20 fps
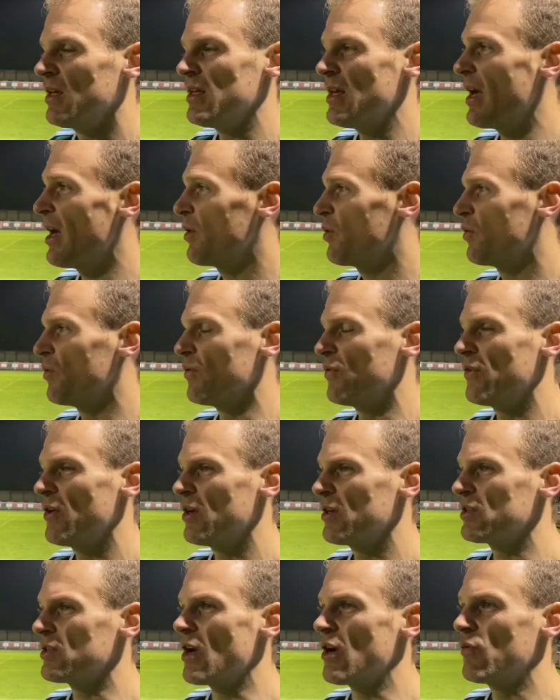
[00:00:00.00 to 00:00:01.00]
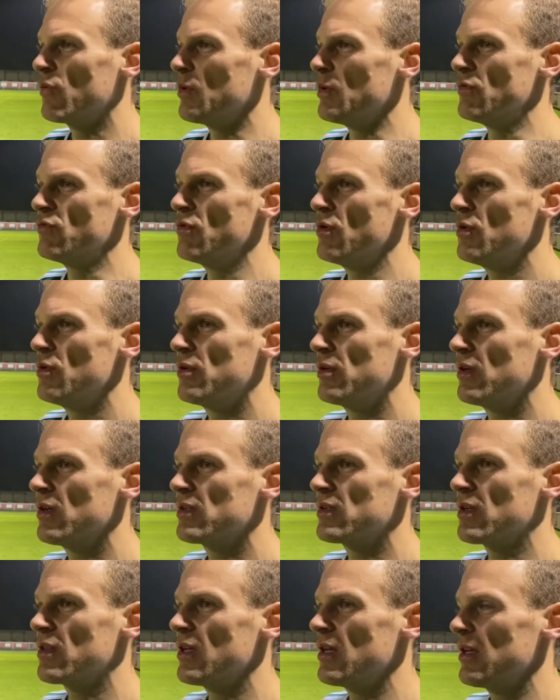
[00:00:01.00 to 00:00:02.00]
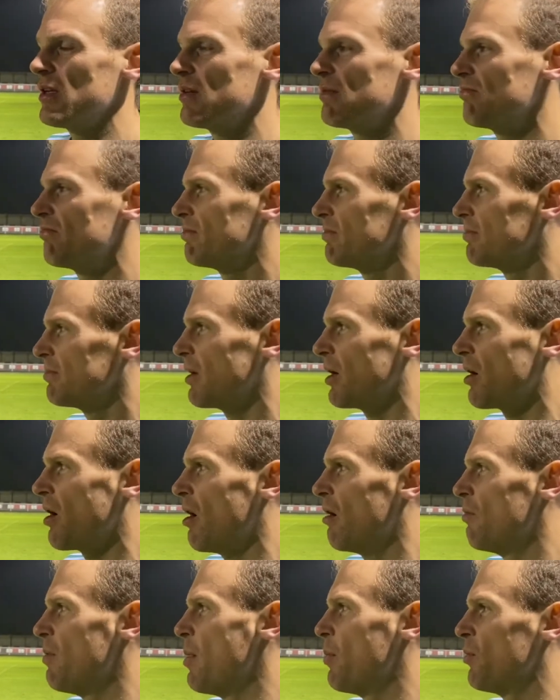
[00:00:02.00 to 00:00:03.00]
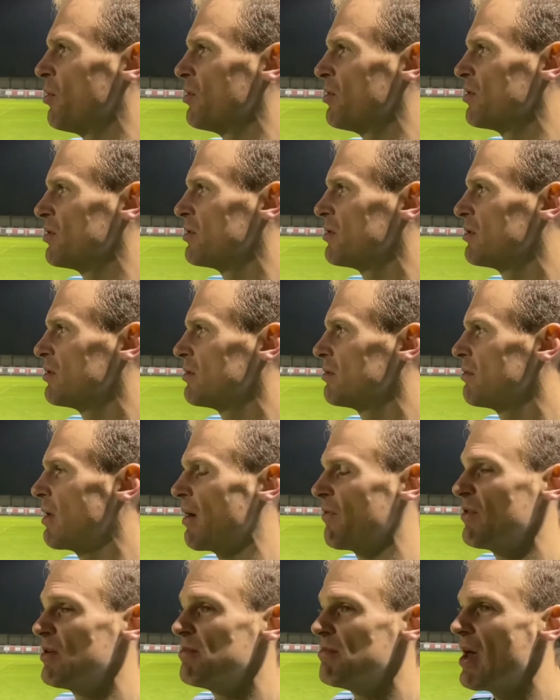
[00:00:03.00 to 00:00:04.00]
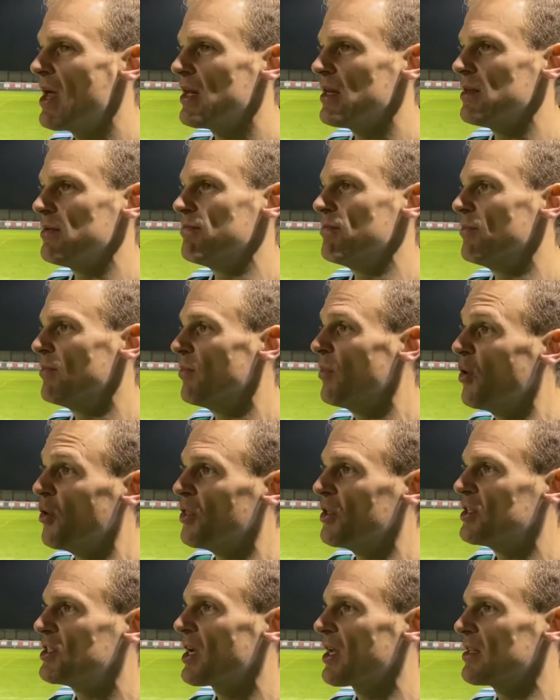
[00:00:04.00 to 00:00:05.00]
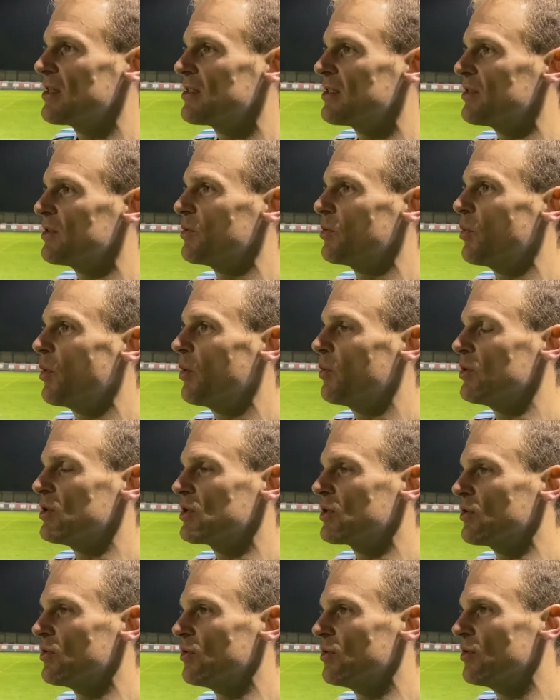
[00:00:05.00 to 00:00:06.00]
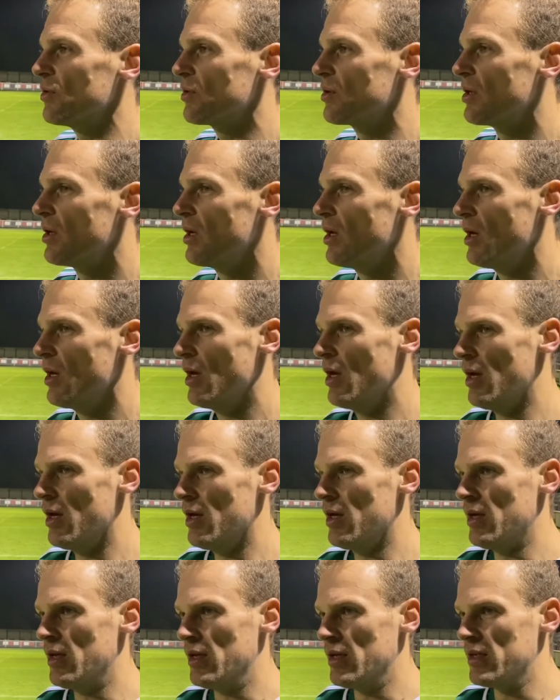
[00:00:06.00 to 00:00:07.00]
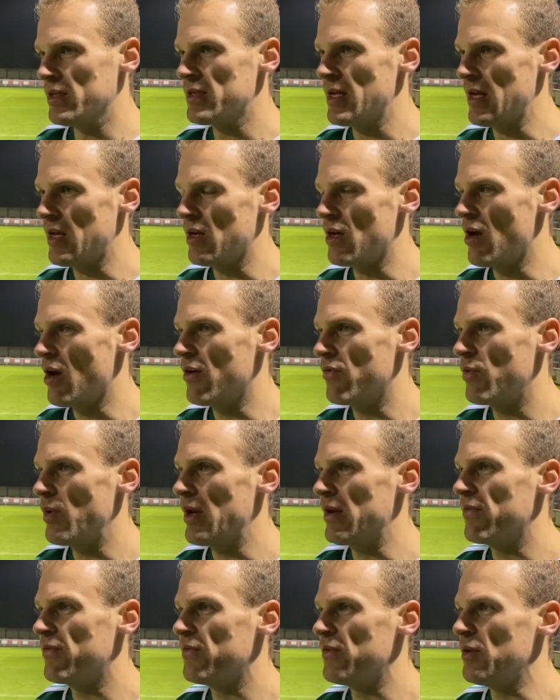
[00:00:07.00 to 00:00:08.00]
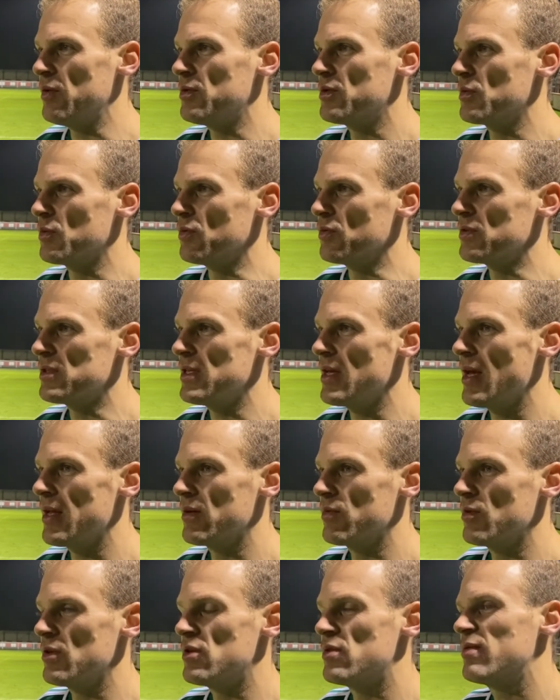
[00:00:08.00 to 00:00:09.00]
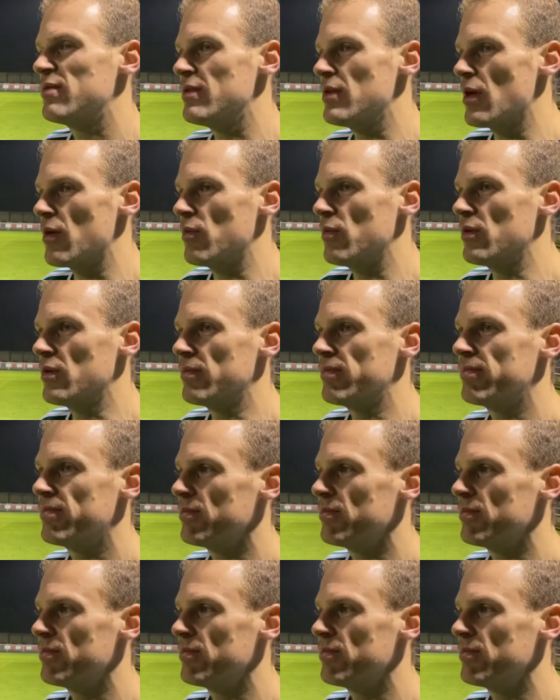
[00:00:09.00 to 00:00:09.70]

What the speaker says: Yeah, I thought first half we was ruthless. I think I can't remember us having many other chances than what we scored. Second half, we had a few towards the end, which, you know, would have...